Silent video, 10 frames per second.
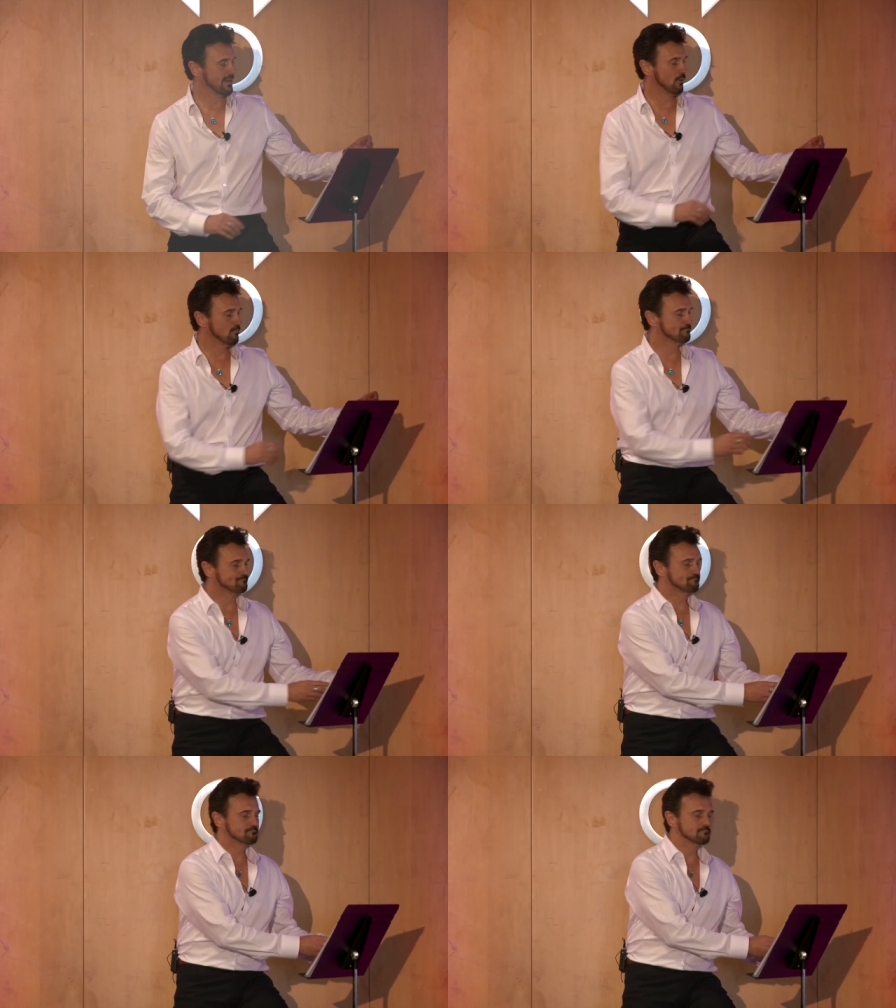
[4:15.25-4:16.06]
Now,
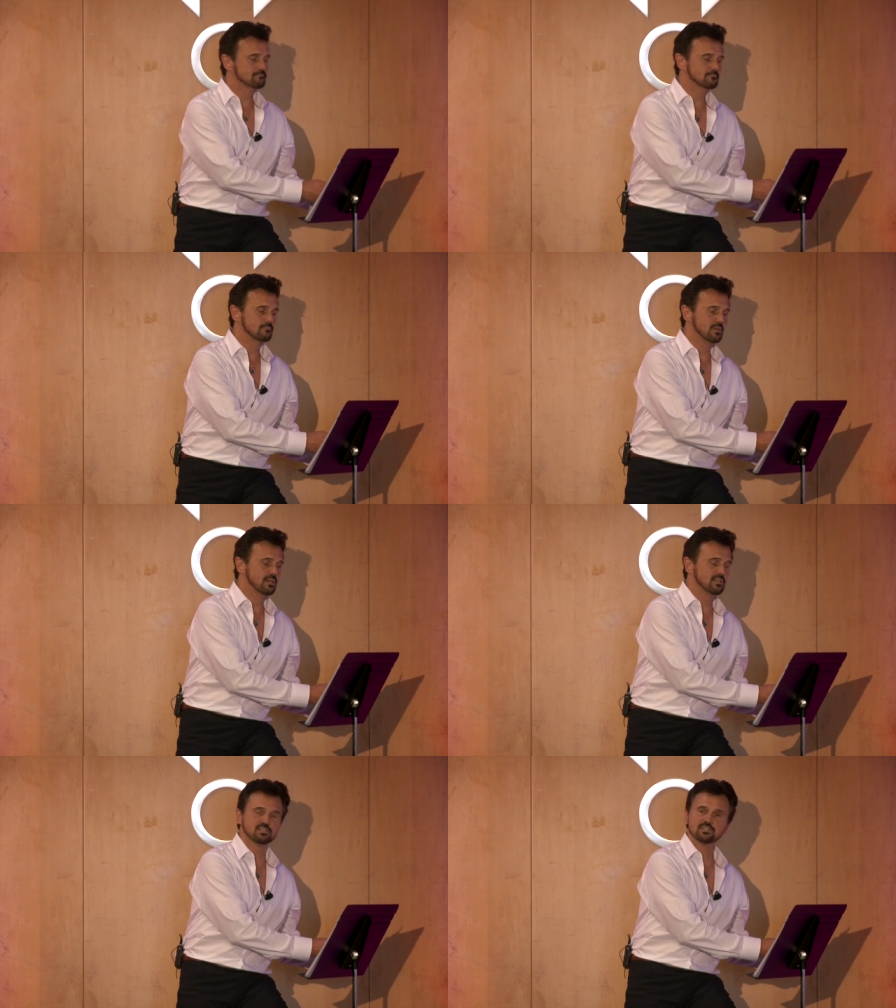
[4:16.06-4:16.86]

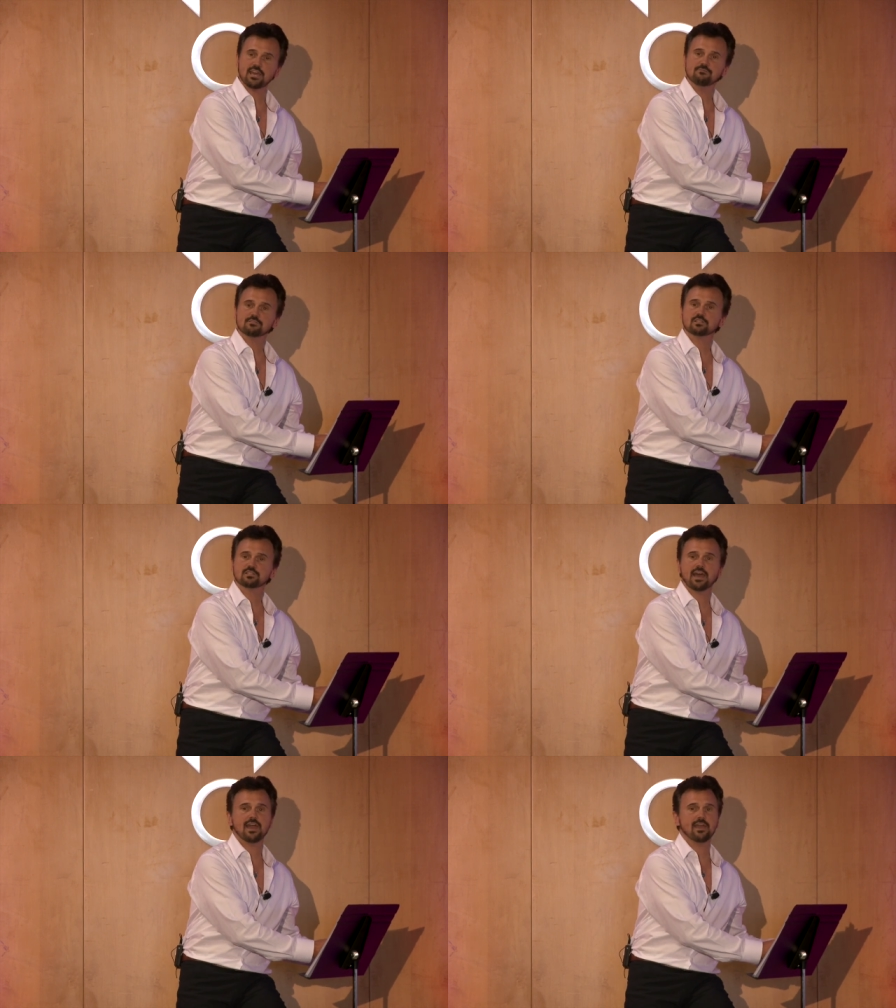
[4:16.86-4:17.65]
it is safe to
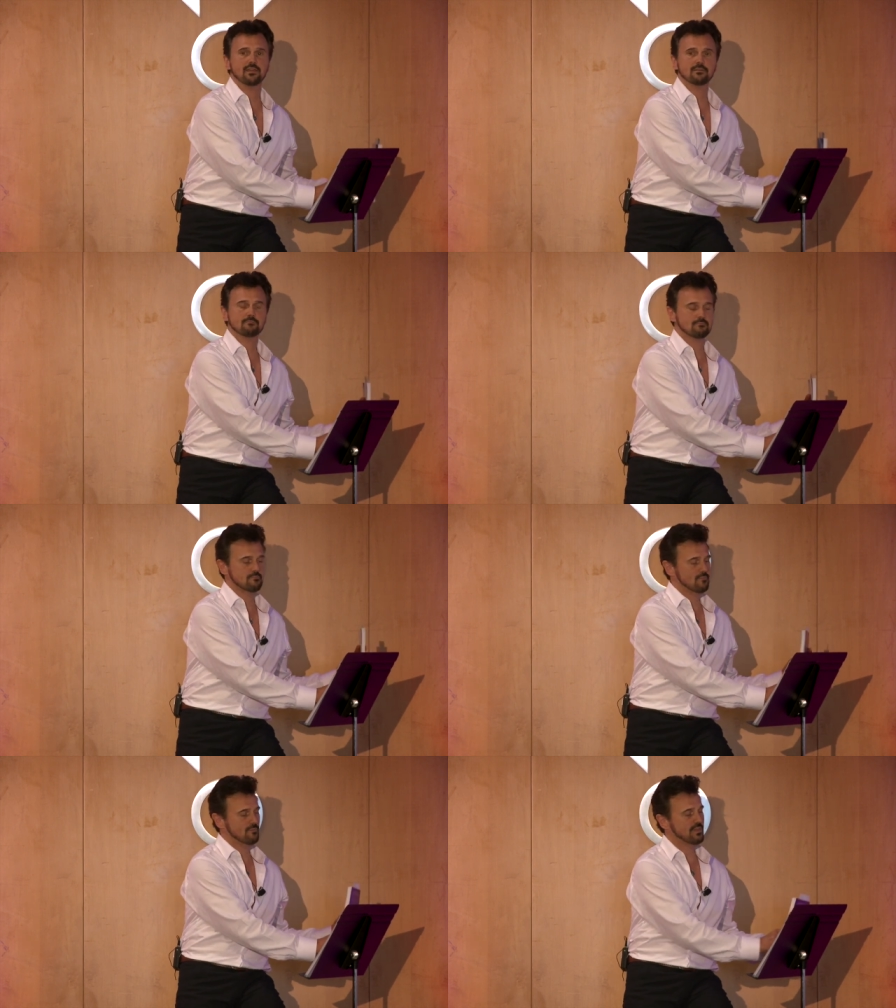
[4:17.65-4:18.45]
say
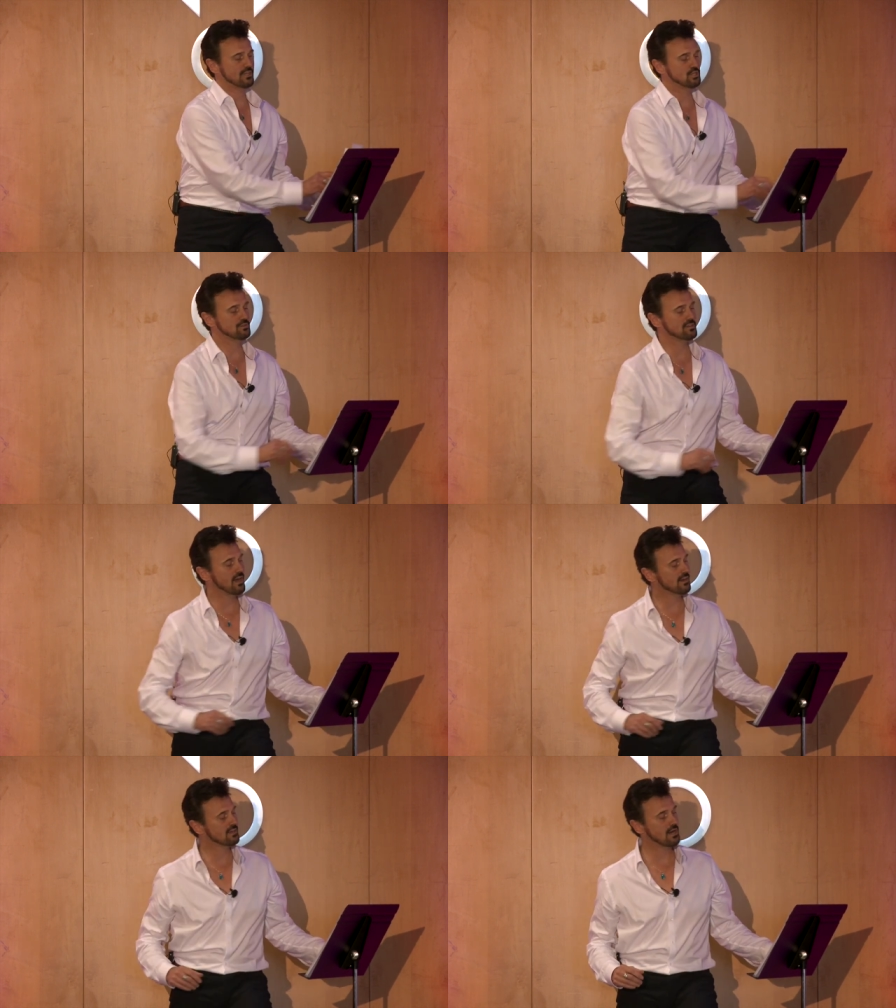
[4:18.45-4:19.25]
that you did
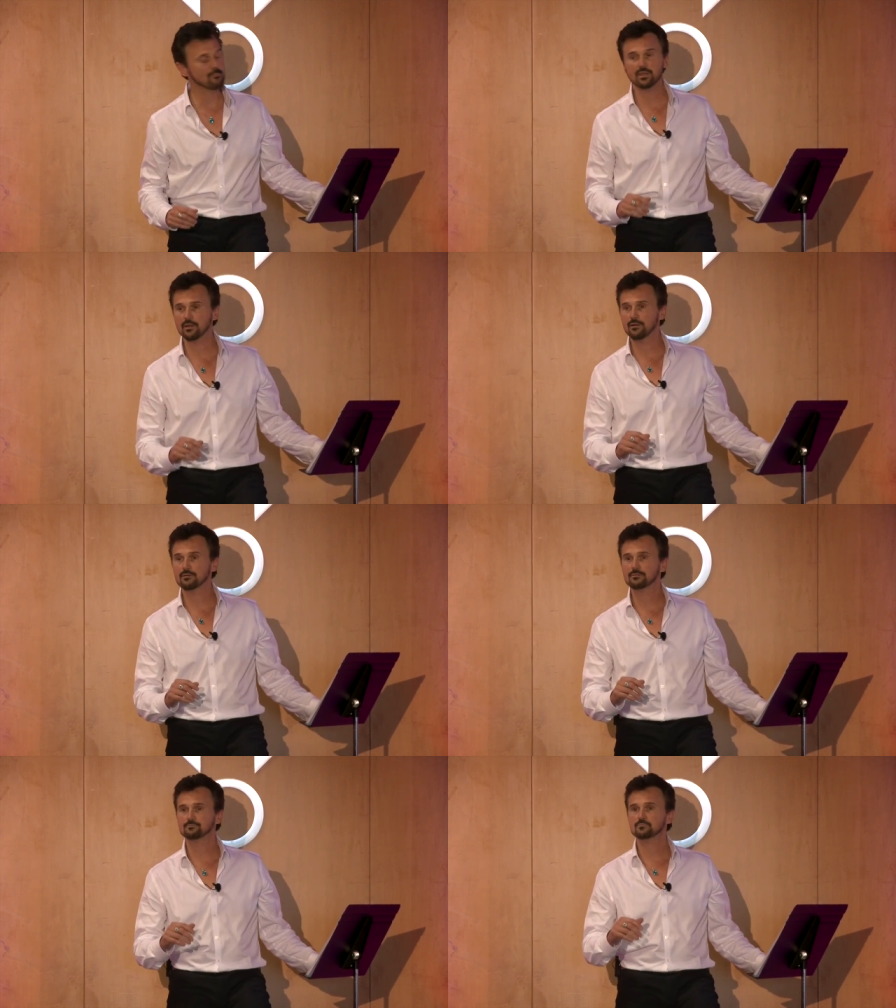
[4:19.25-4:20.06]
not come
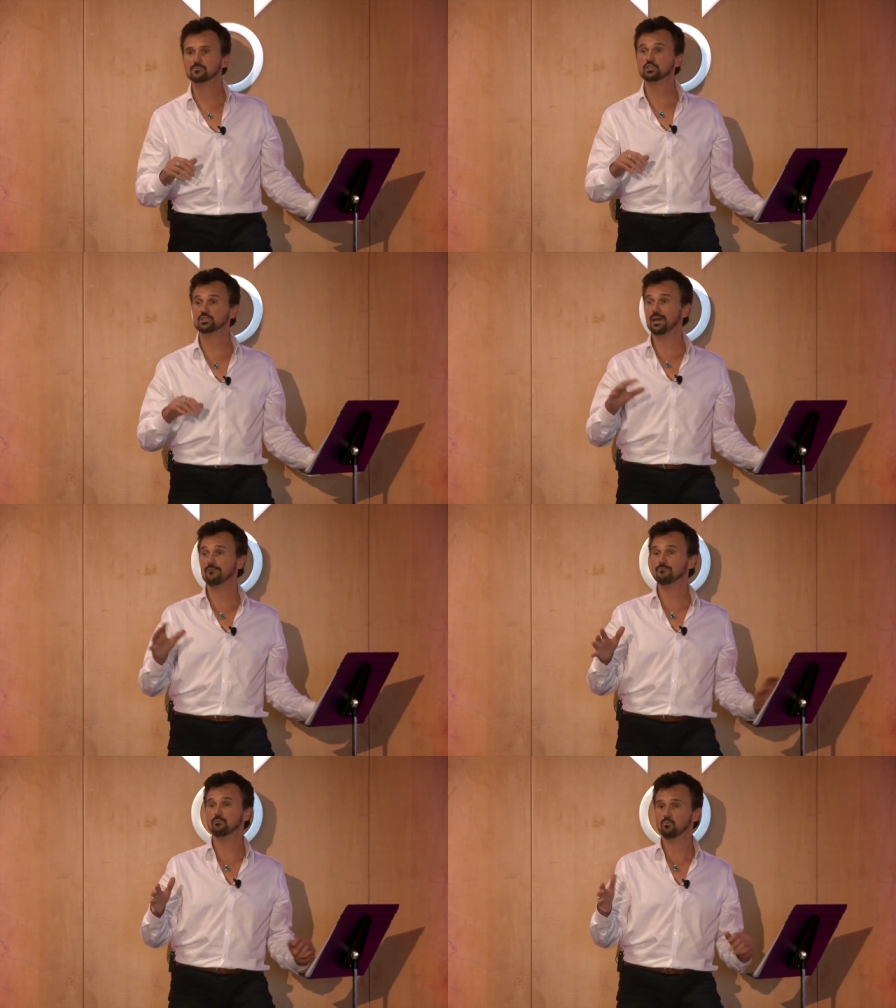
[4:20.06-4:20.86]
here just to
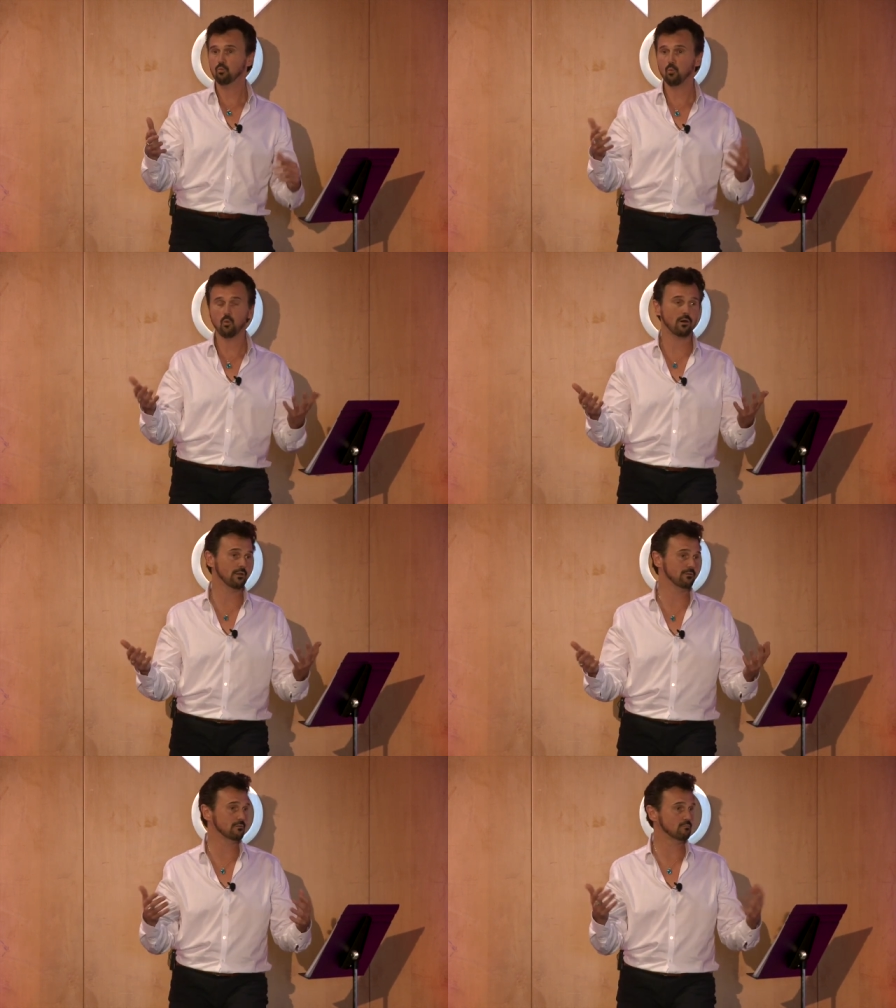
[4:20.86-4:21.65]
have
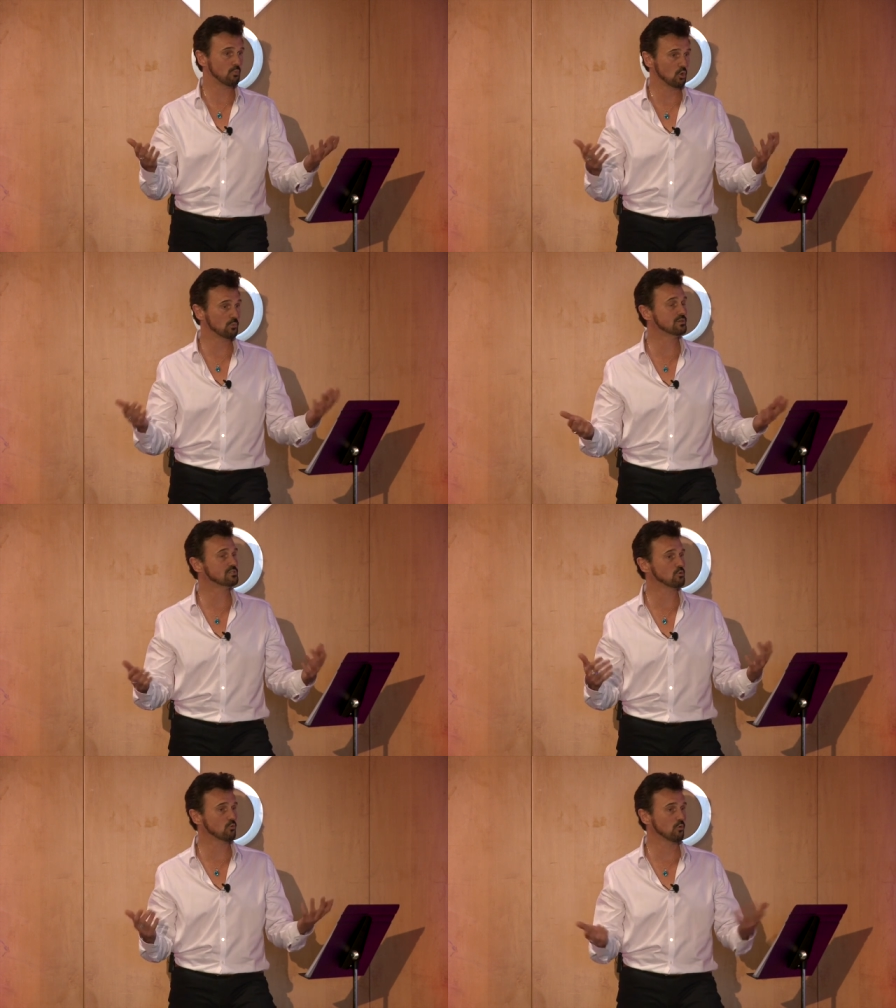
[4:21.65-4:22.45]
one
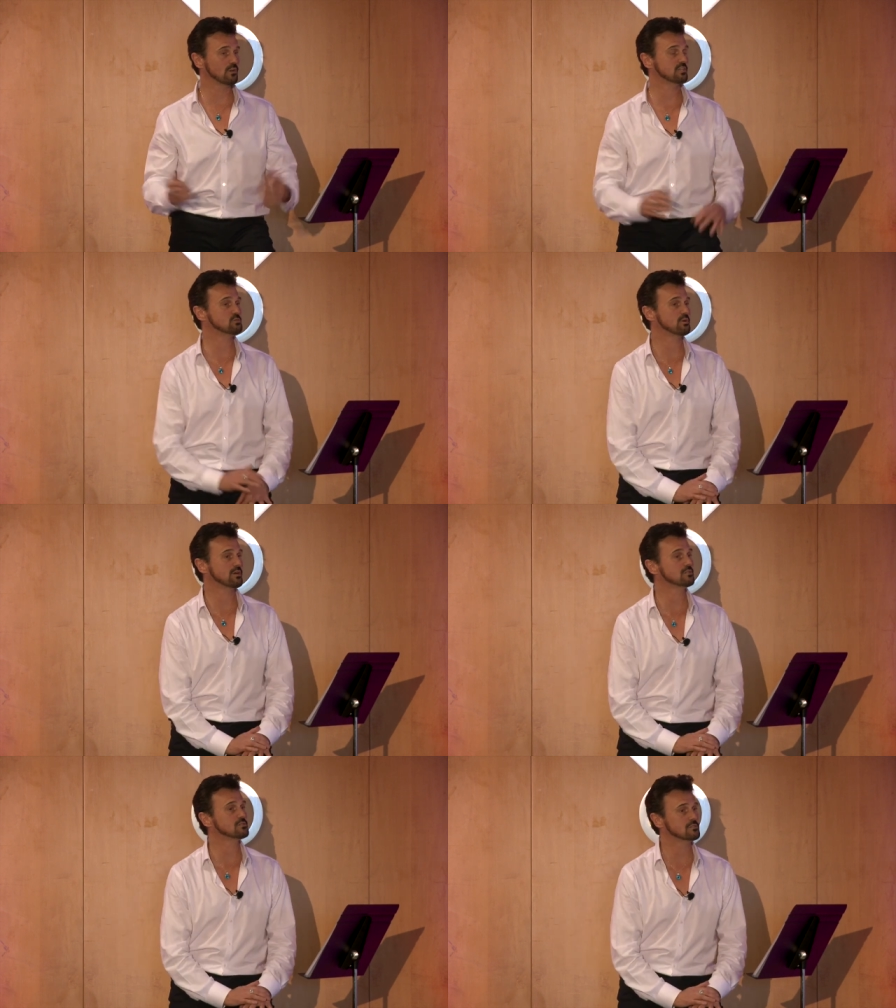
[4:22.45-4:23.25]
purpose or one
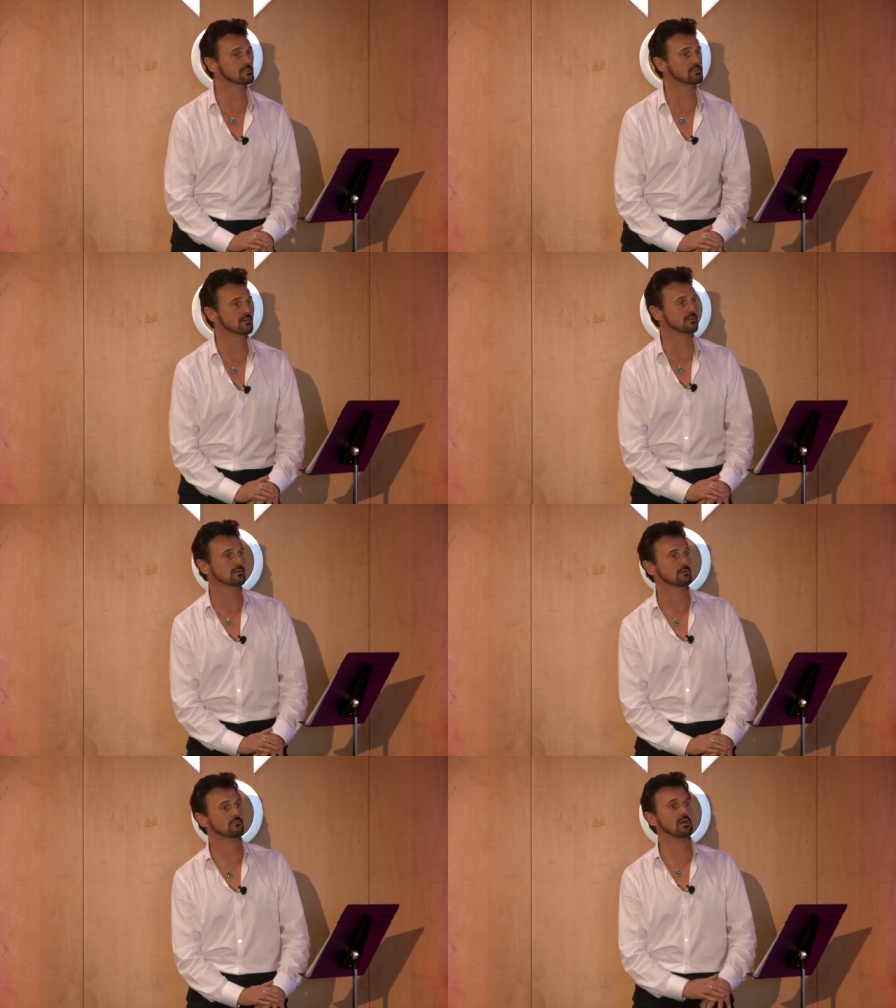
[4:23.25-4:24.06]
experiences,
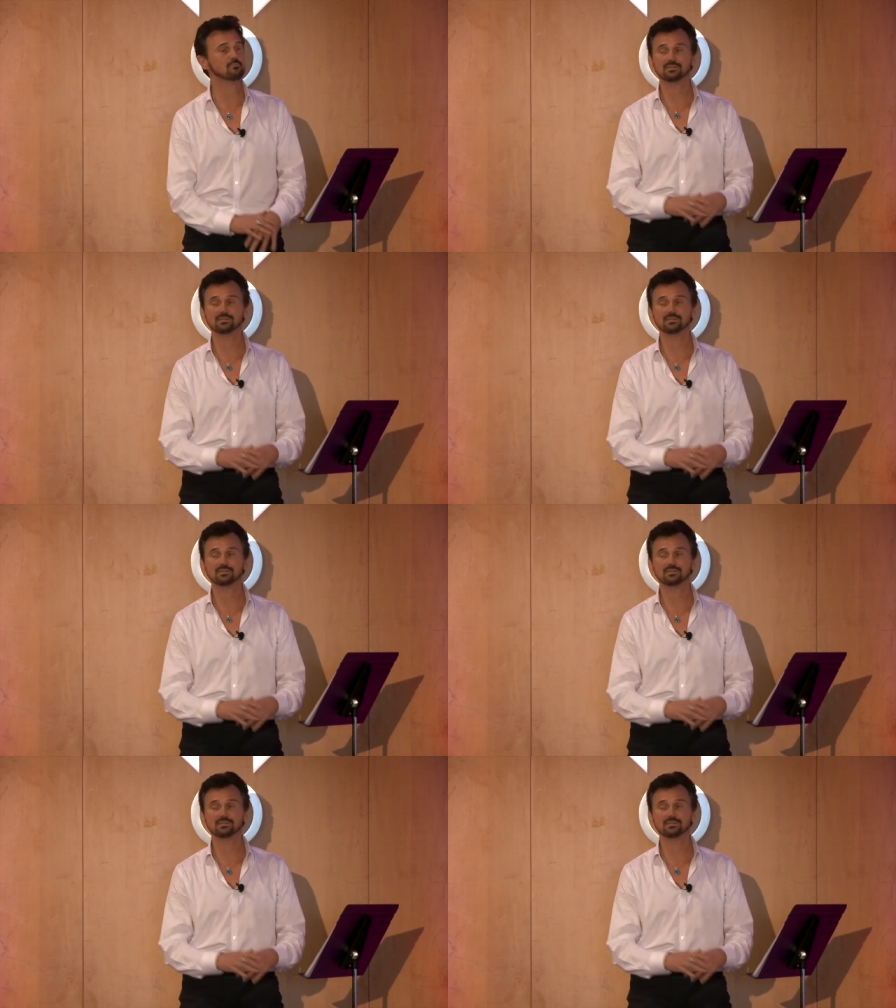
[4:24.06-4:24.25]
right?